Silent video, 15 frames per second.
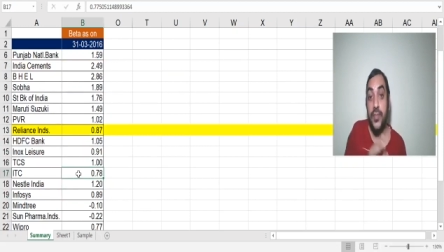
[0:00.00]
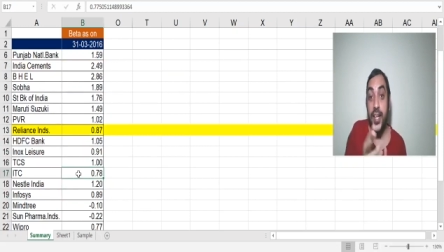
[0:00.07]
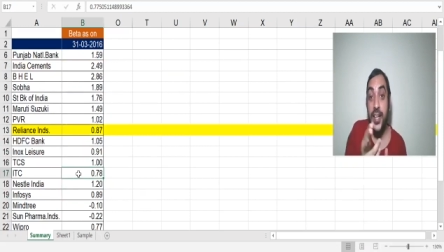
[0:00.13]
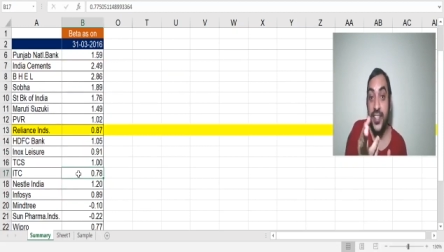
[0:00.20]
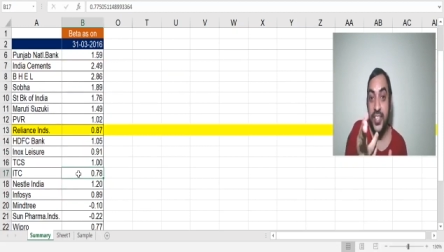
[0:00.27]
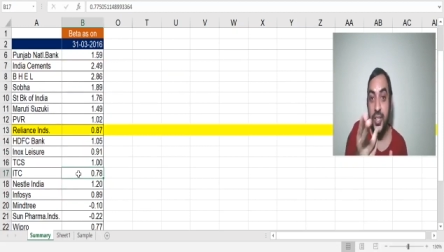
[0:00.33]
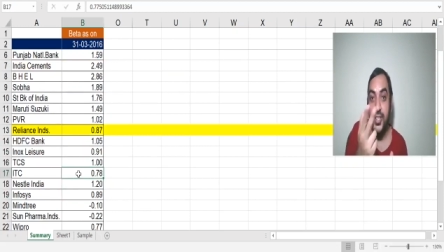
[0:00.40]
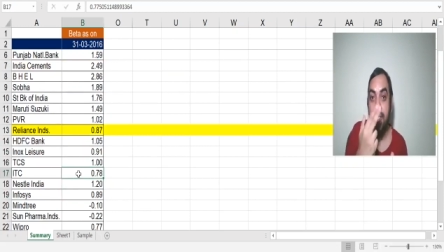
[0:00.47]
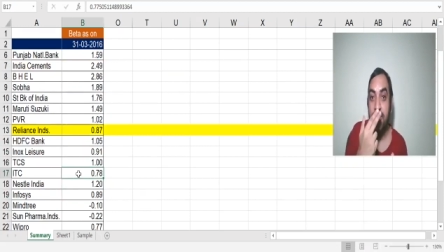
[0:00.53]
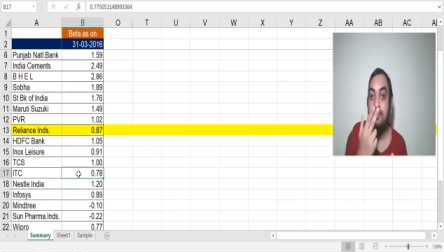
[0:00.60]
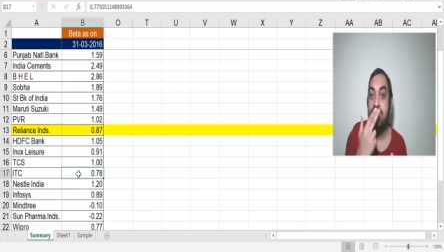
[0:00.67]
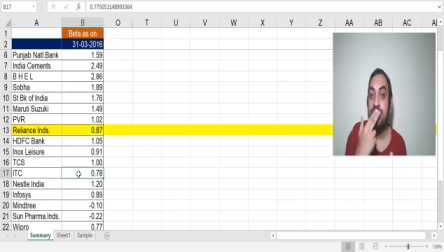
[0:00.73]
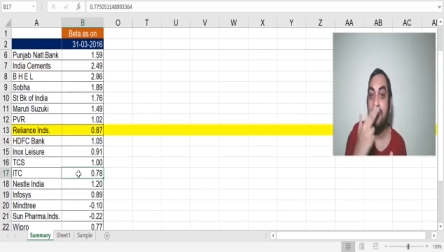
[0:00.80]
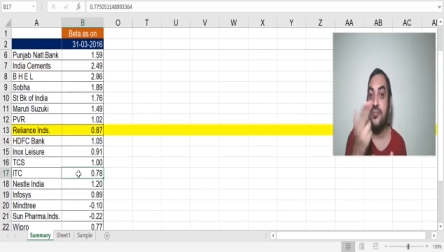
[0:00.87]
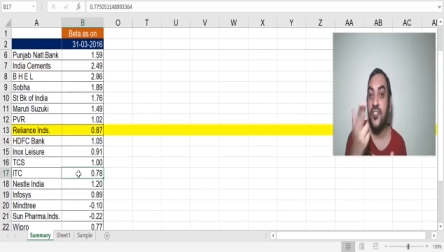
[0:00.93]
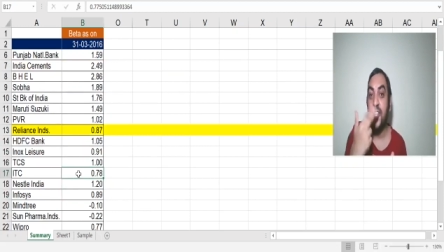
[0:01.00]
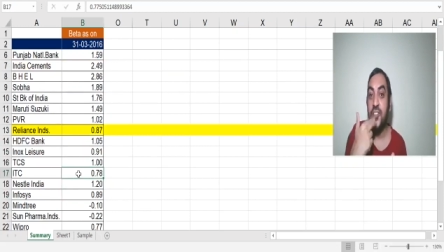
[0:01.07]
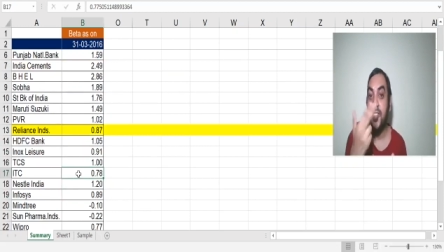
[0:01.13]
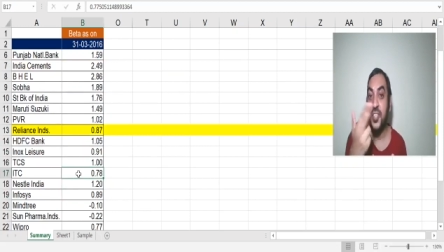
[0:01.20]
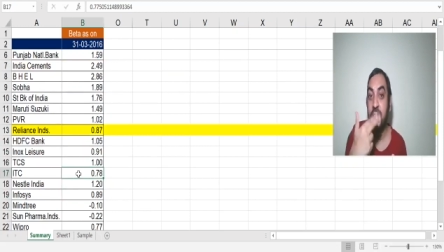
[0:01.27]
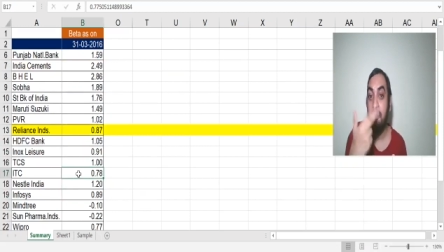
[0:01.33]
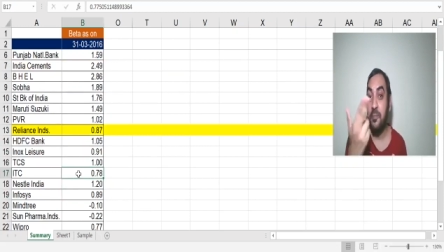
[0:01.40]
ITC is one
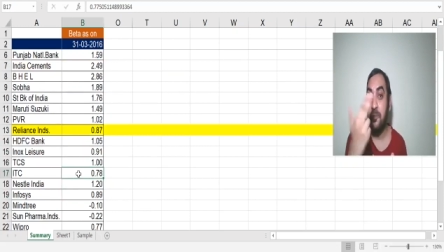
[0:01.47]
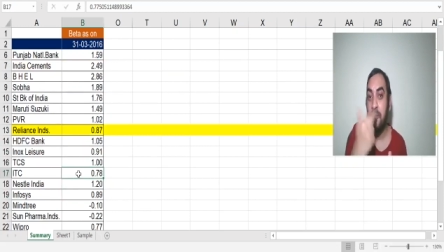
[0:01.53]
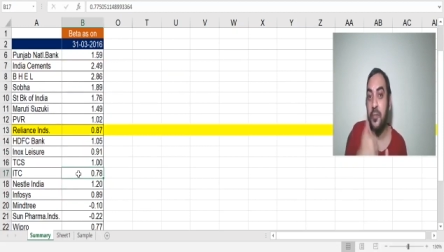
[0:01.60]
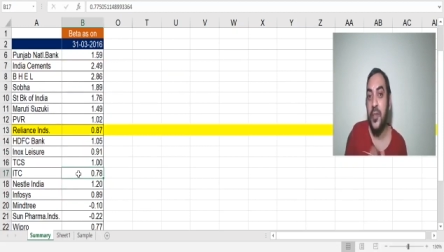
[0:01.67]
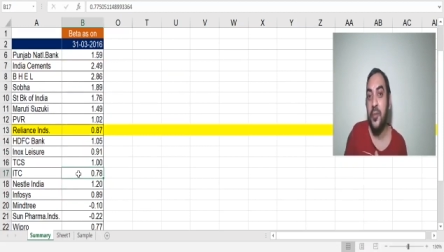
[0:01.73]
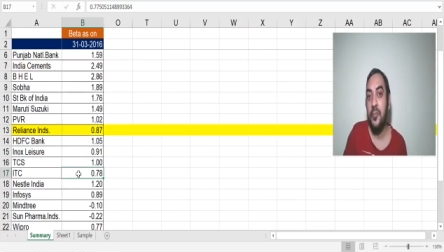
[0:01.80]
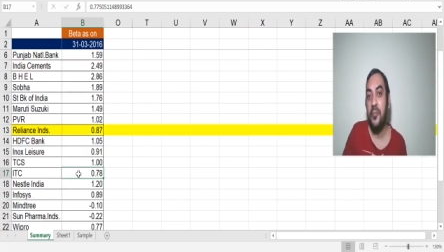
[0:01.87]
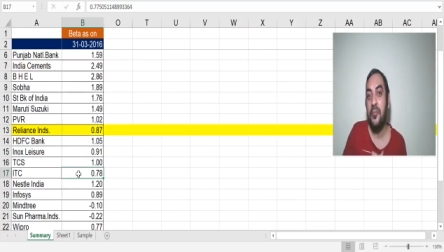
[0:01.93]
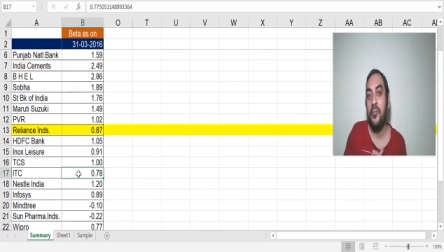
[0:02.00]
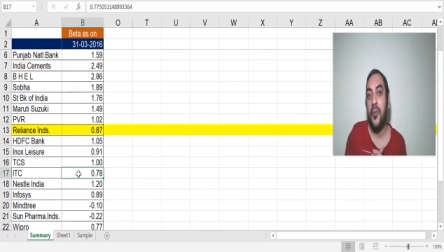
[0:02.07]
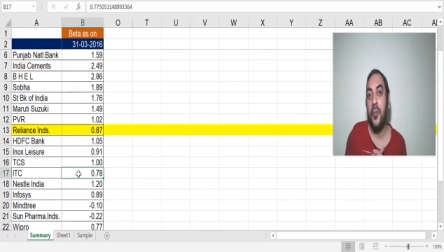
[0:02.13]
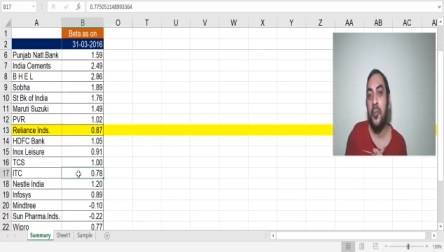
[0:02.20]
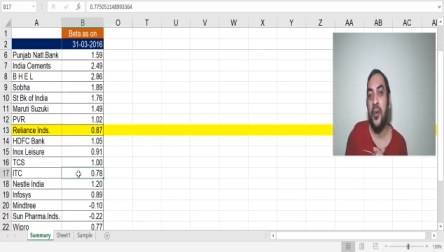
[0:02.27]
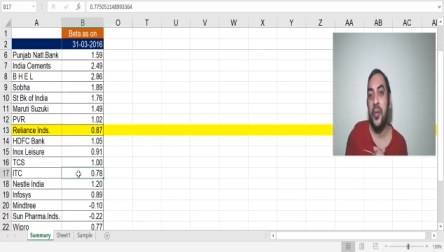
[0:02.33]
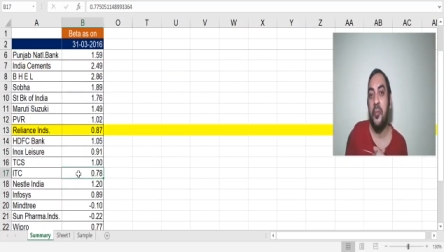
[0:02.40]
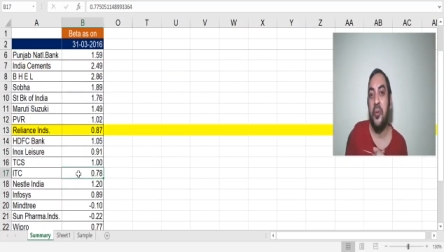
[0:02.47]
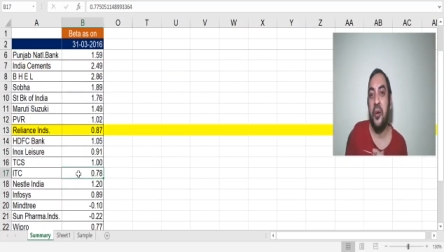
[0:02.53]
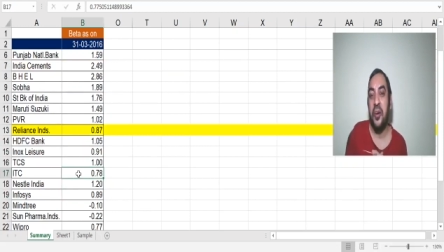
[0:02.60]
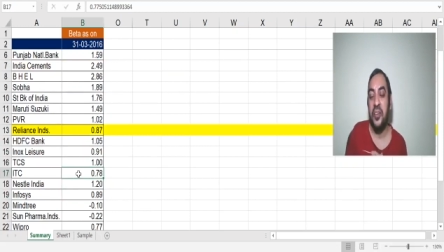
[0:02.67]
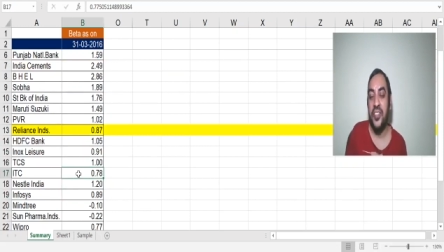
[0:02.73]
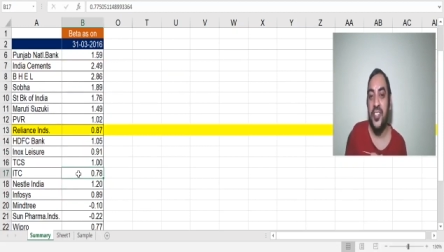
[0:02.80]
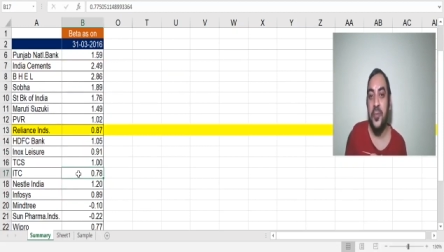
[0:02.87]
of the popular
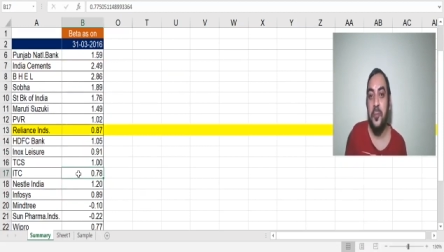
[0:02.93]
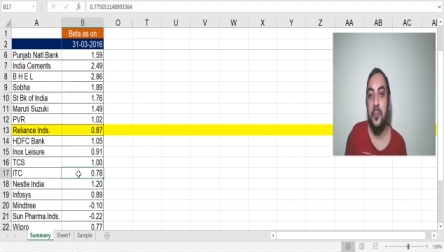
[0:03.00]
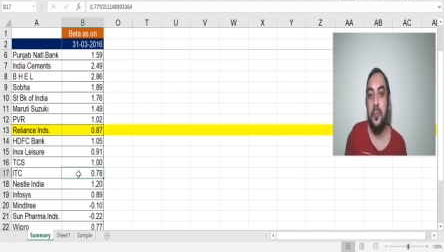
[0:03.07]
product.